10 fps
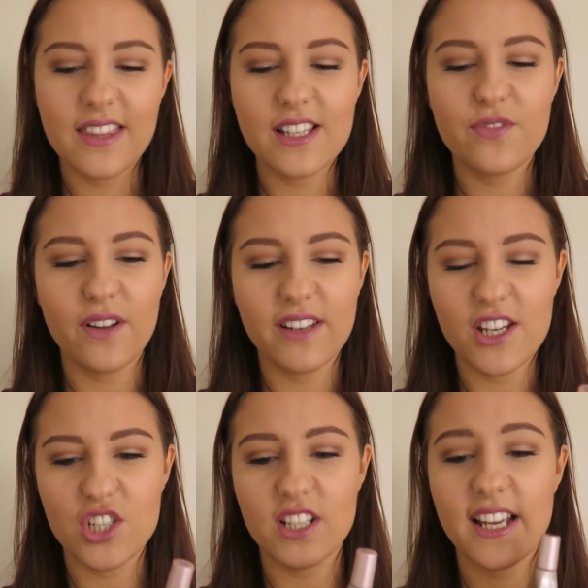this
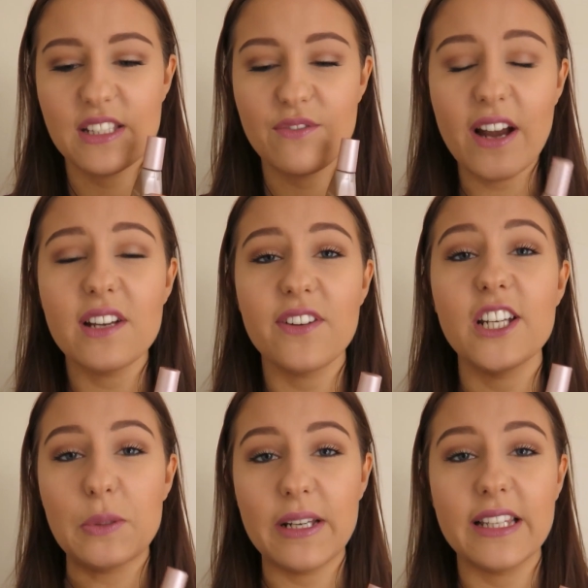foundation is very,
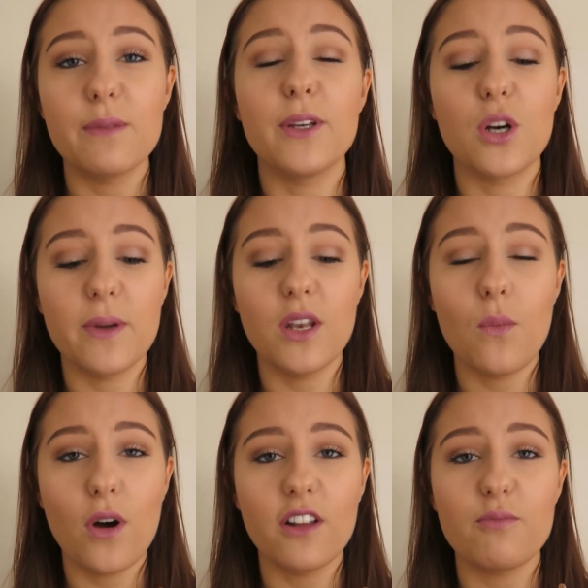very quickly becoming
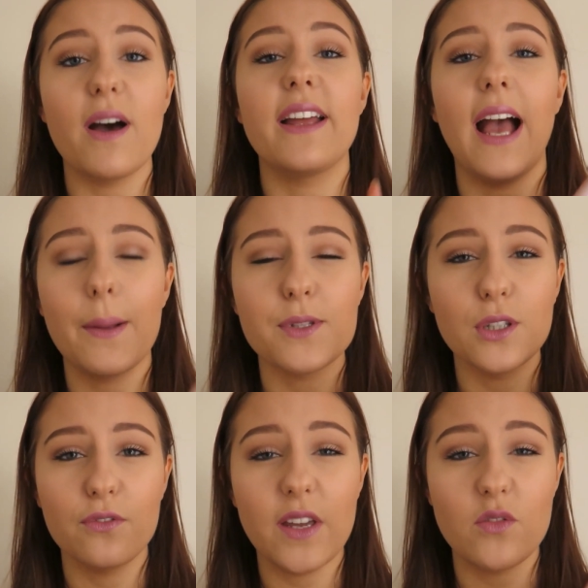one of my
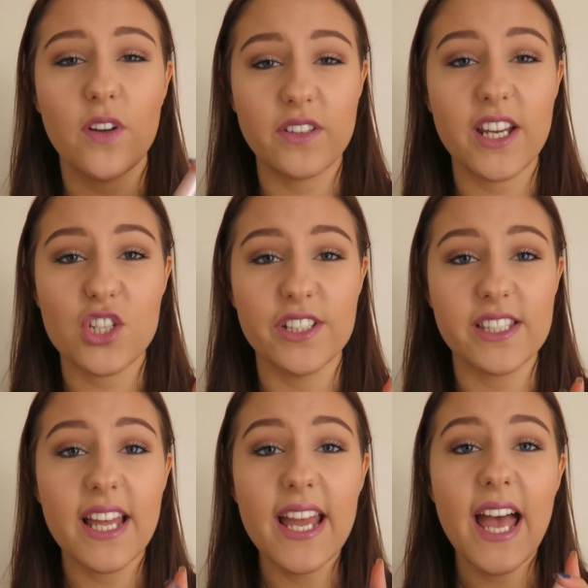absolute favourite
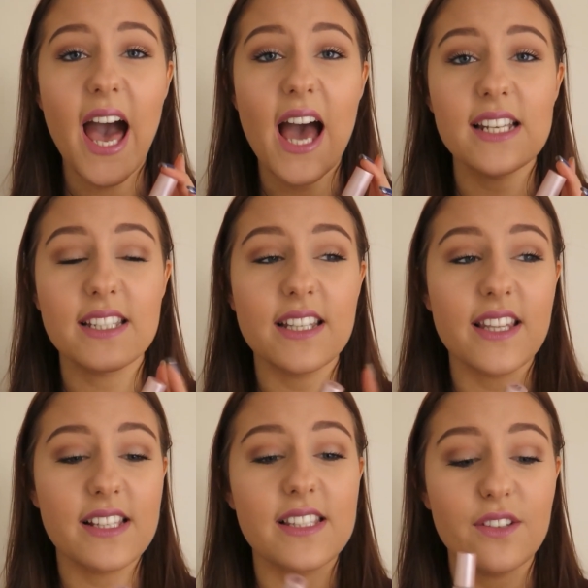foundations, and
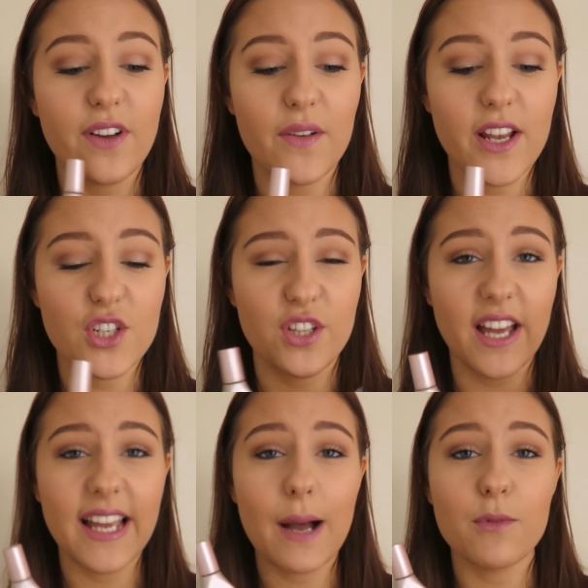this is the foundation
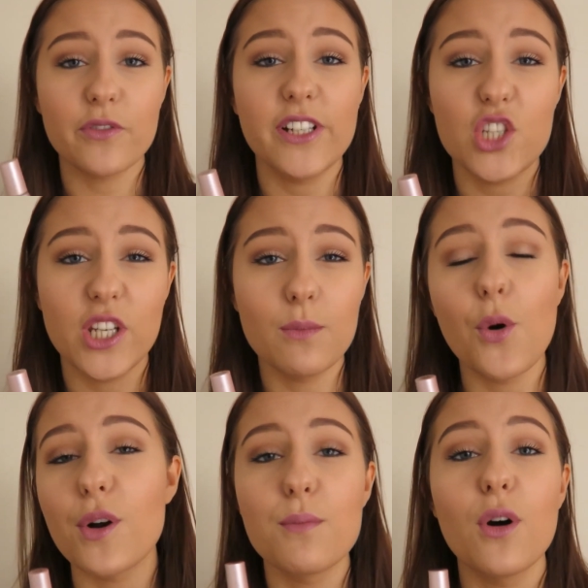that I am reaching
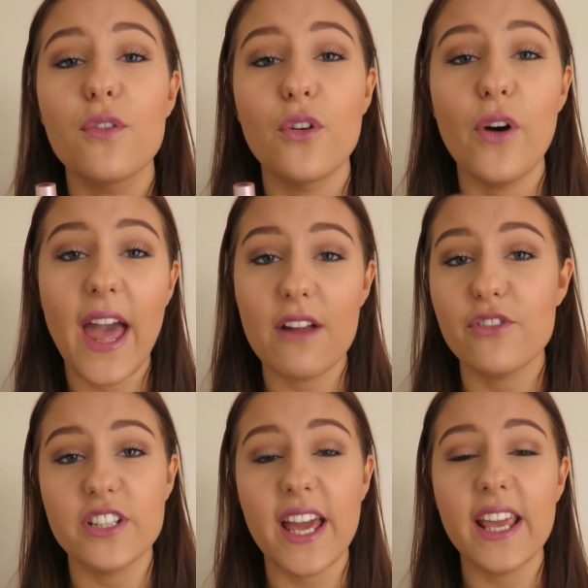more and more for
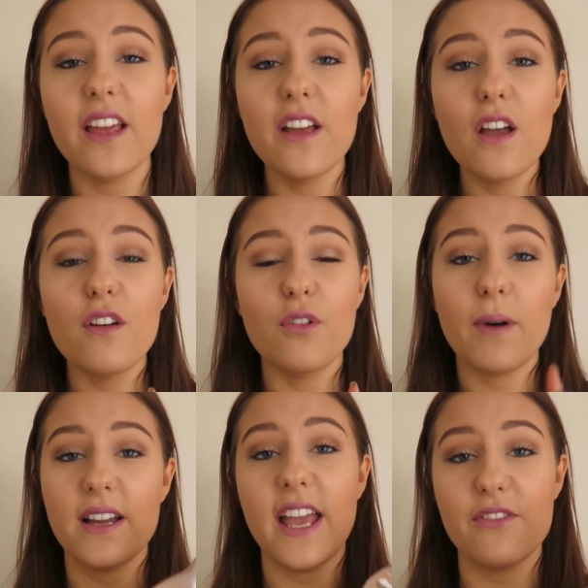every day
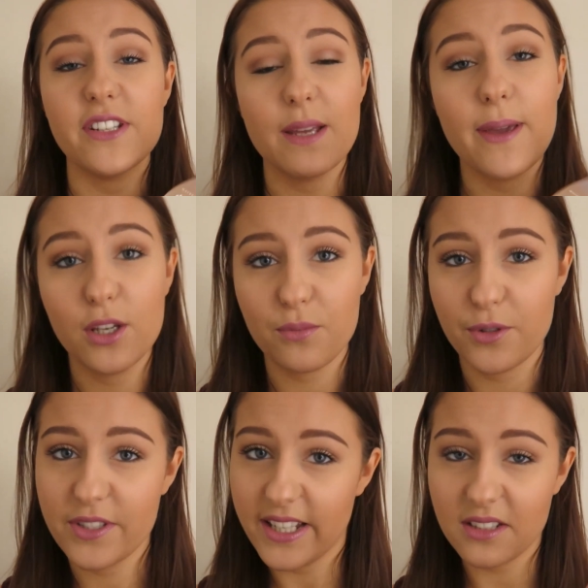for my everyday
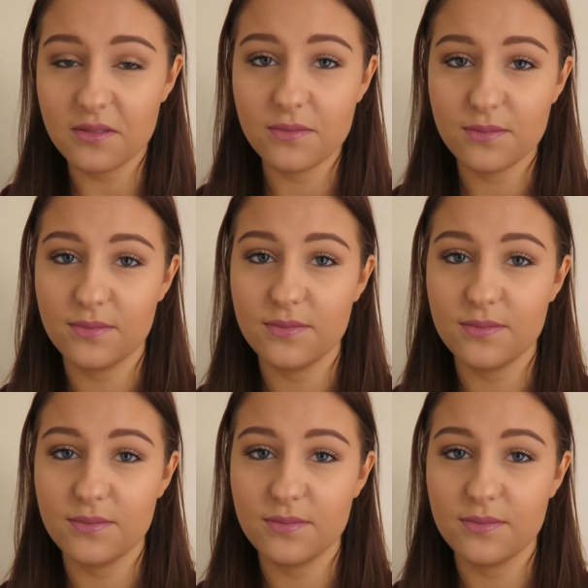makeup routine.